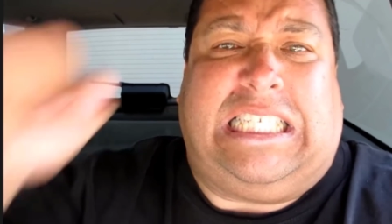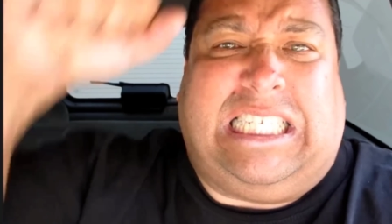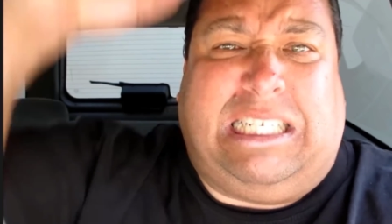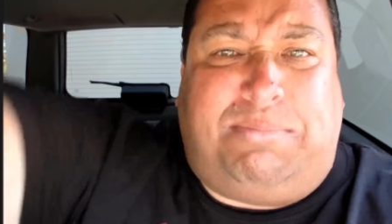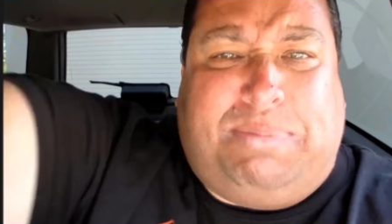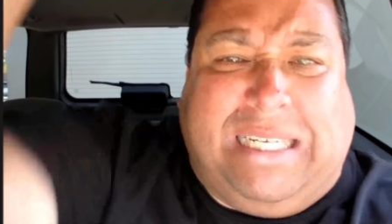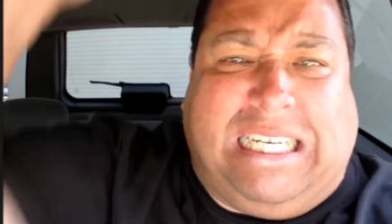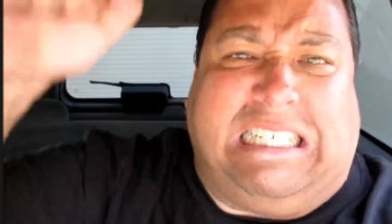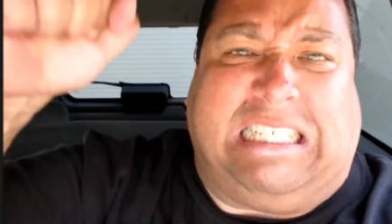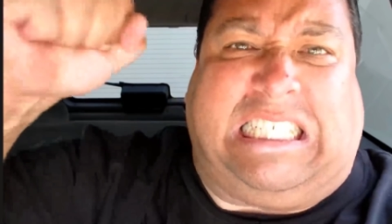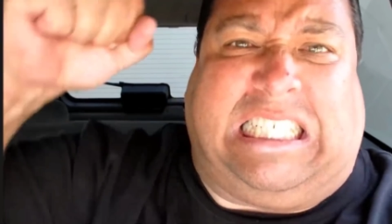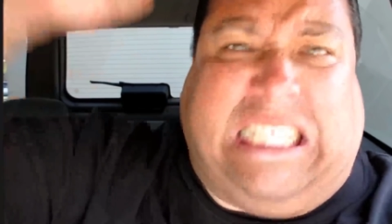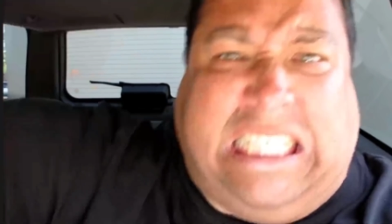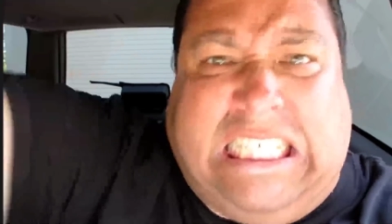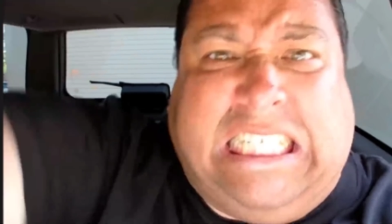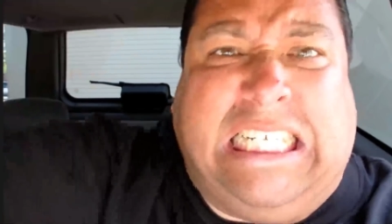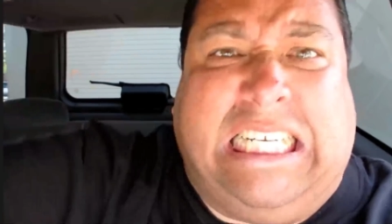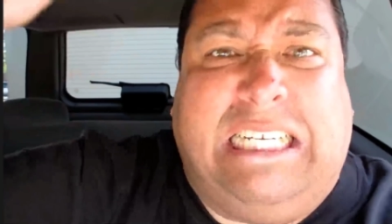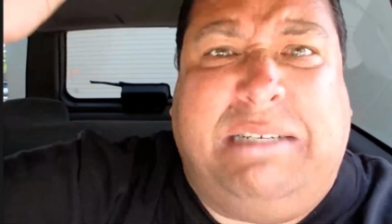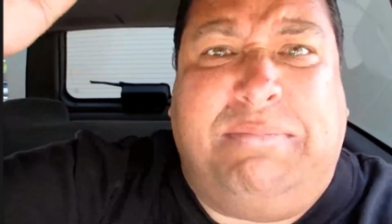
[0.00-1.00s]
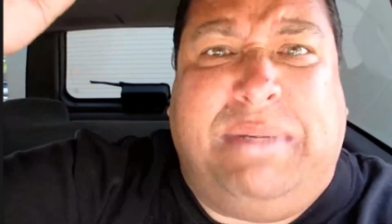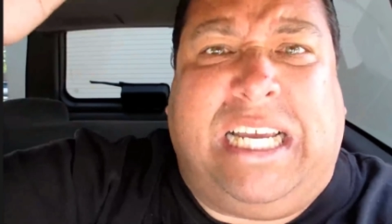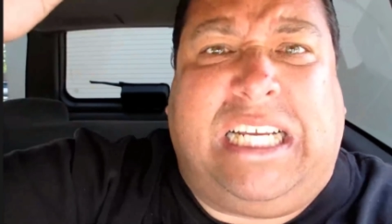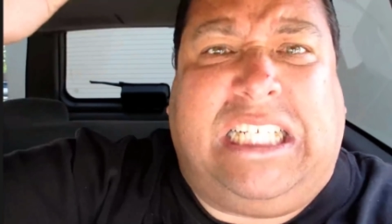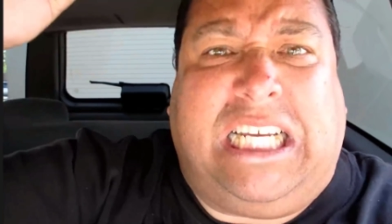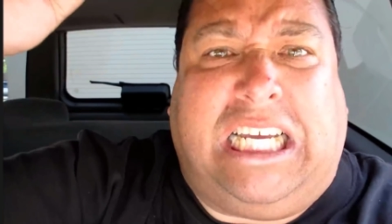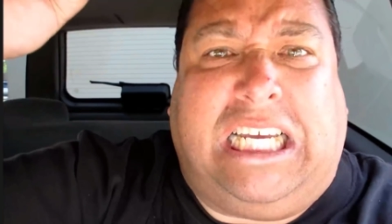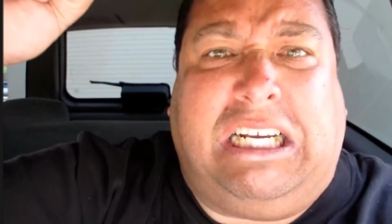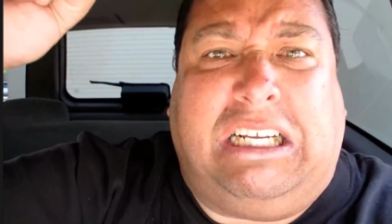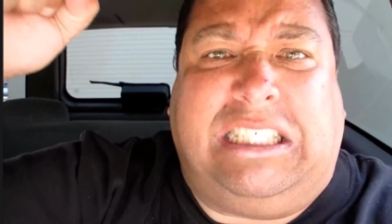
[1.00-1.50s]
It's about time,
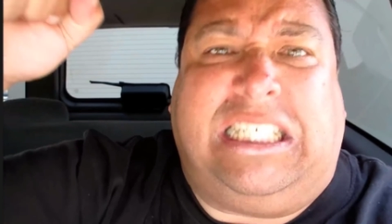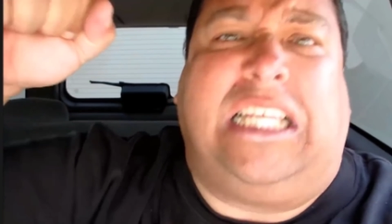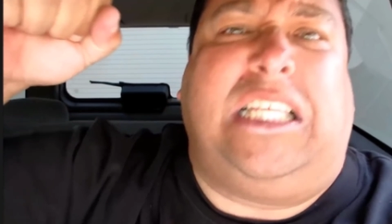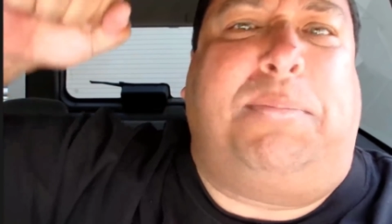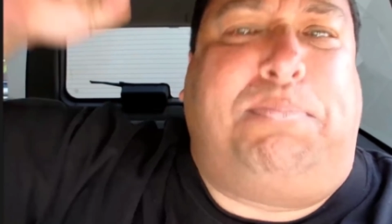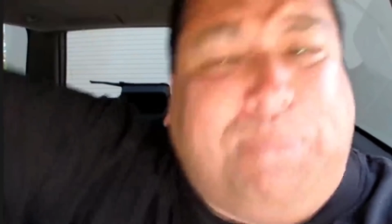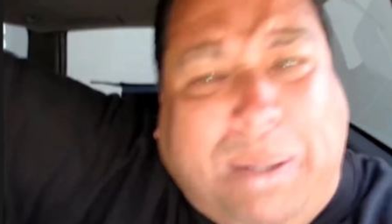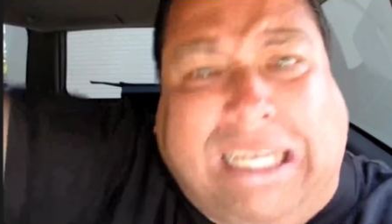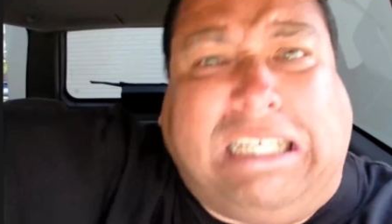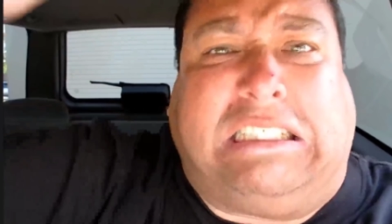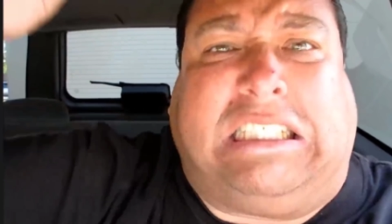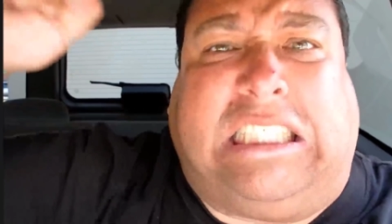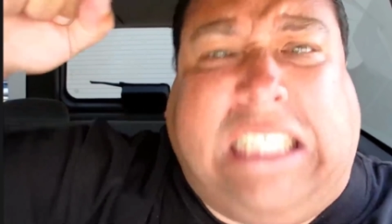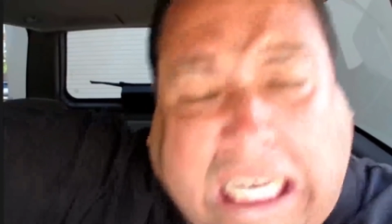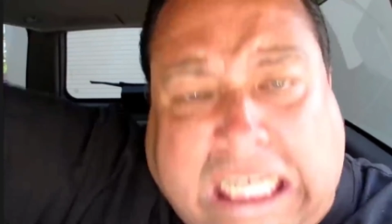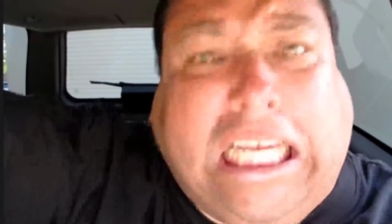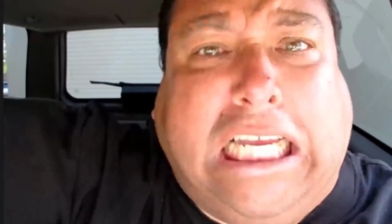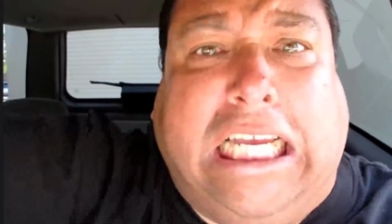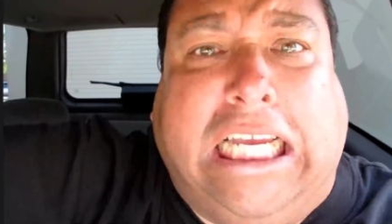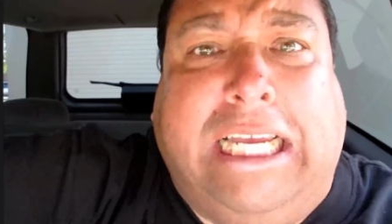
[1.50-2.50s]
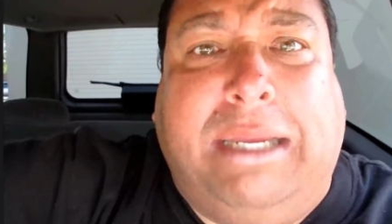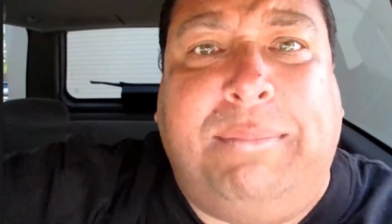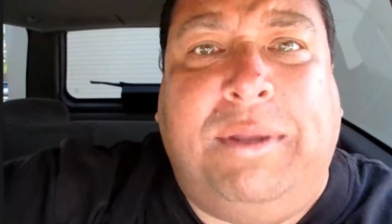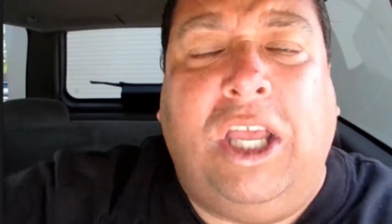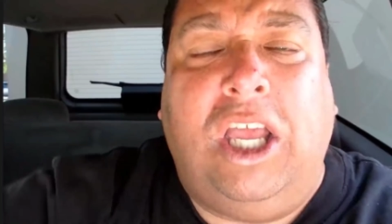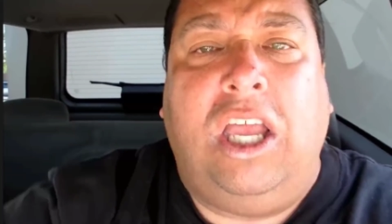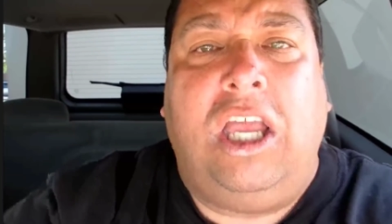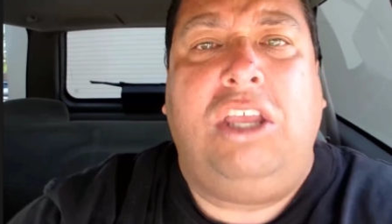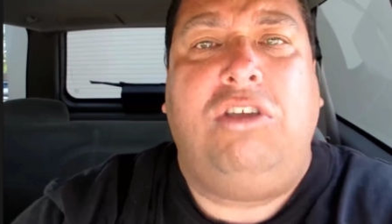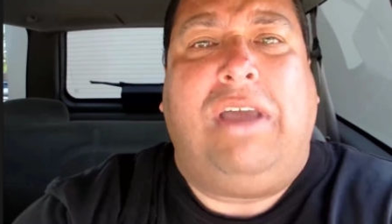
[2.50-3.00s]
McDonald's. It's about
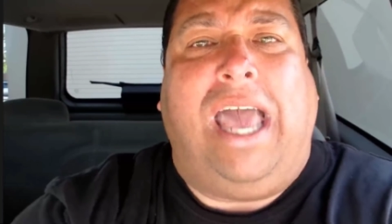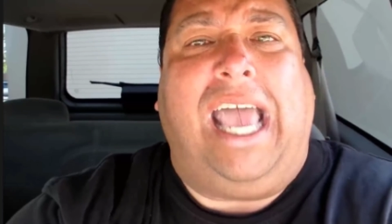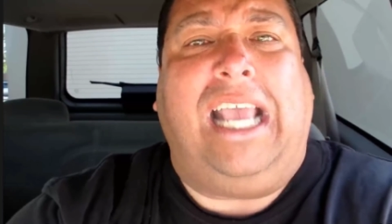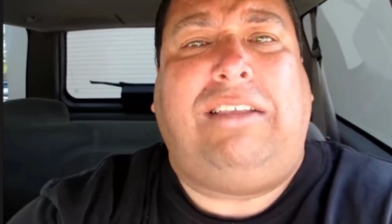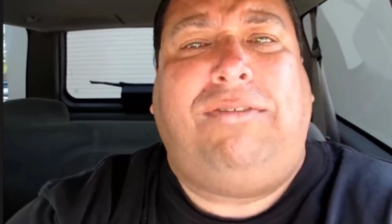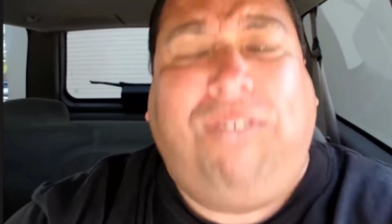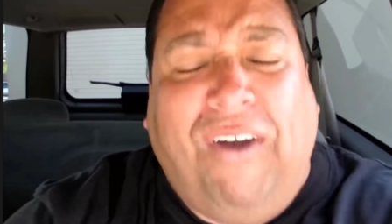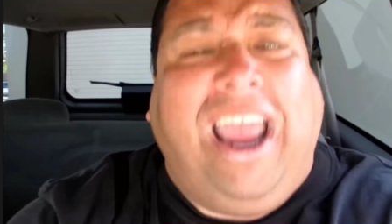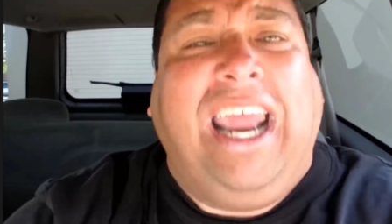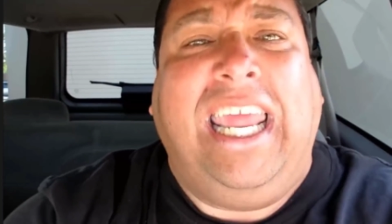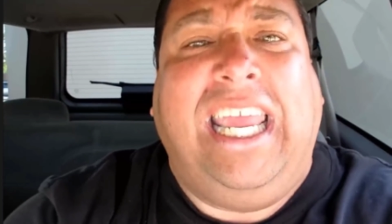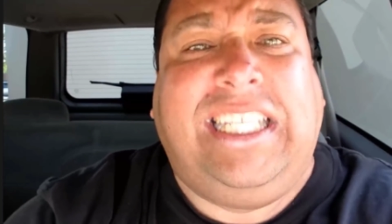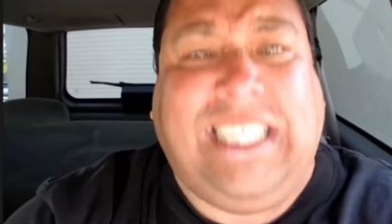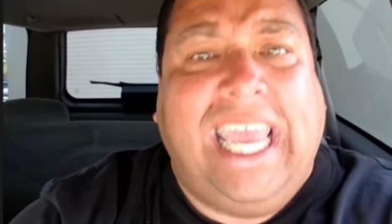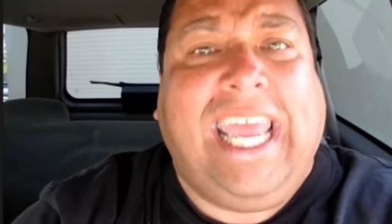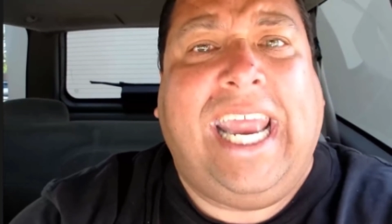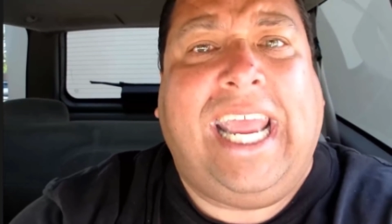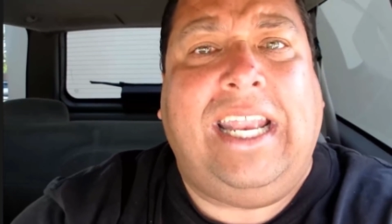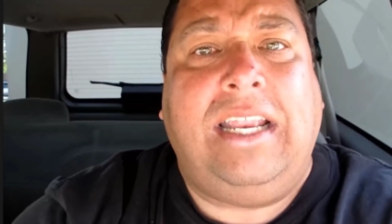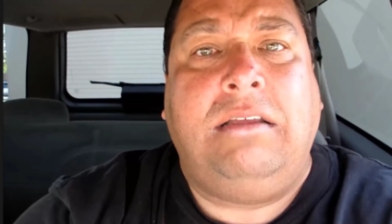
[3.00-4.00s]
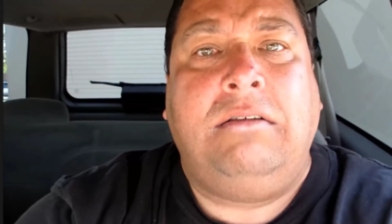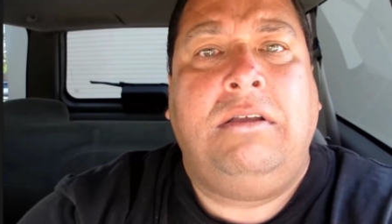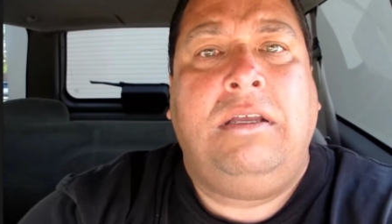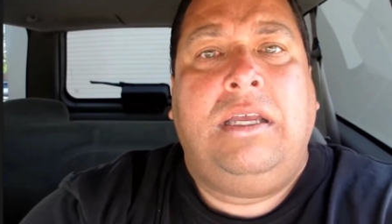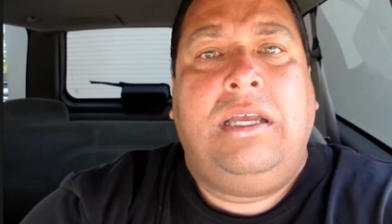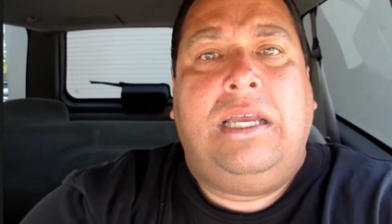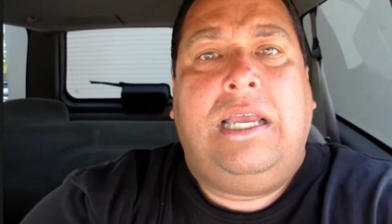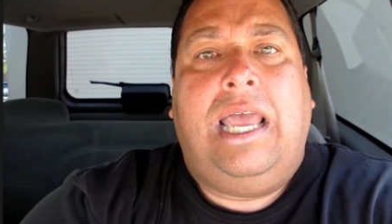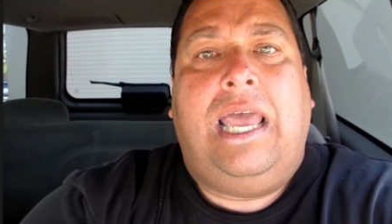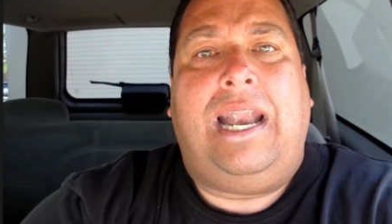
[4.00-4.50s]
time. You guys finally did it.
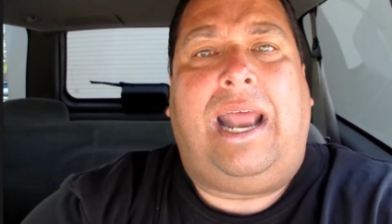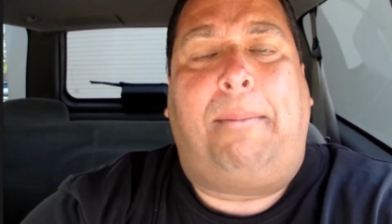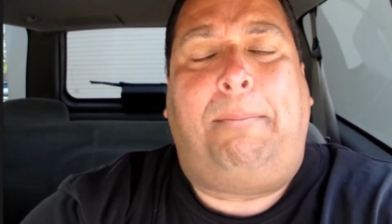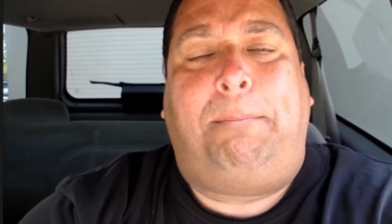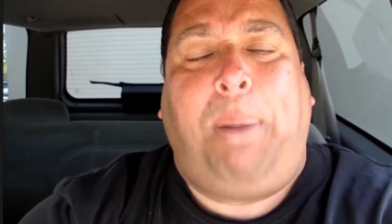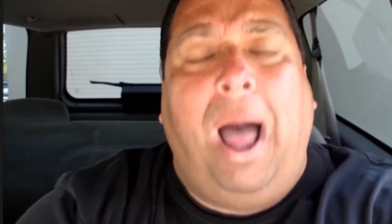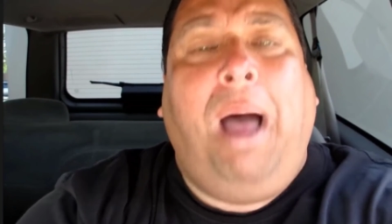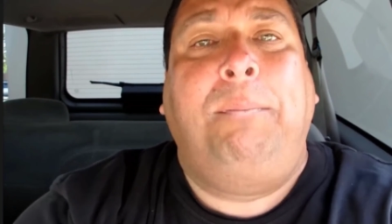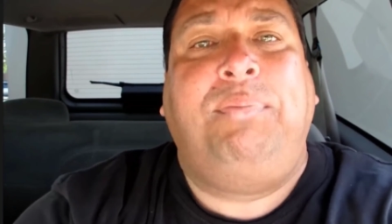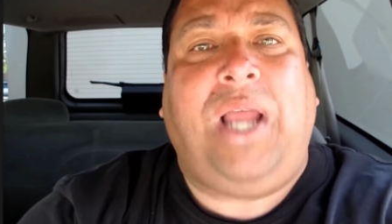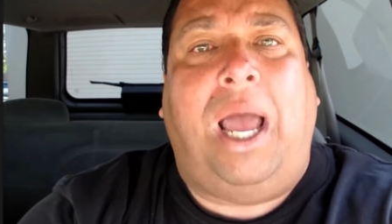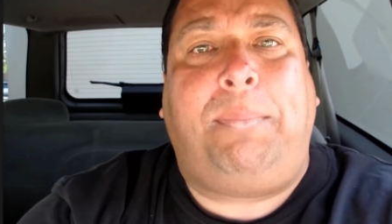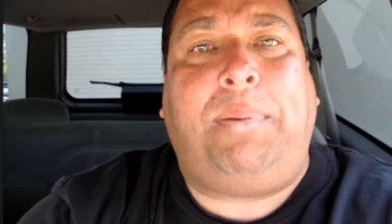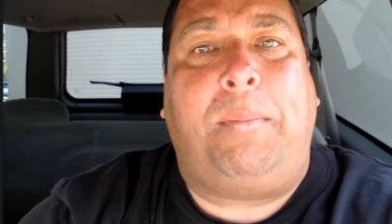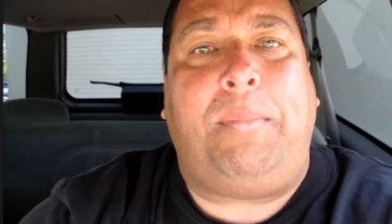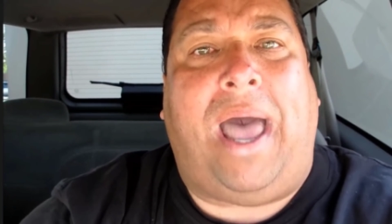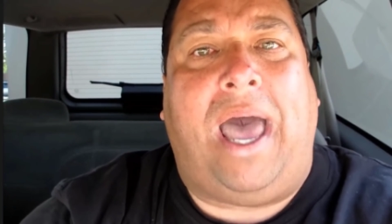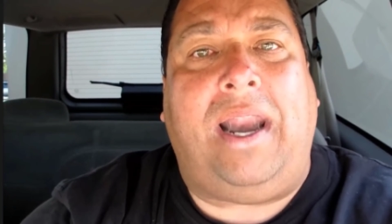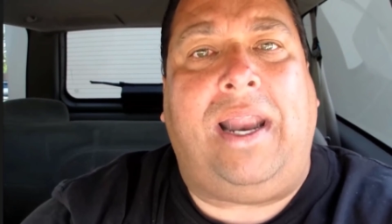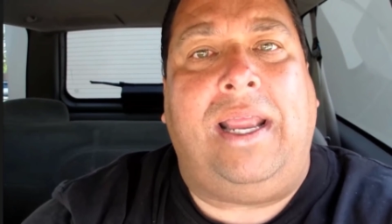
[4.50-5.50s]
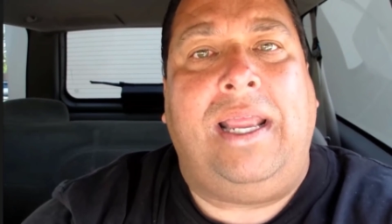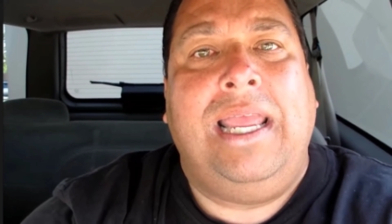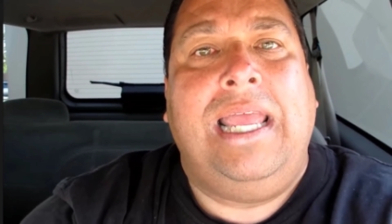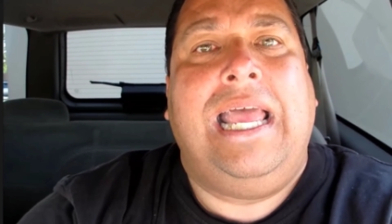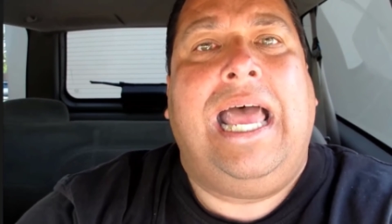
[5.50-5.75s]
And I'm pumped up about it.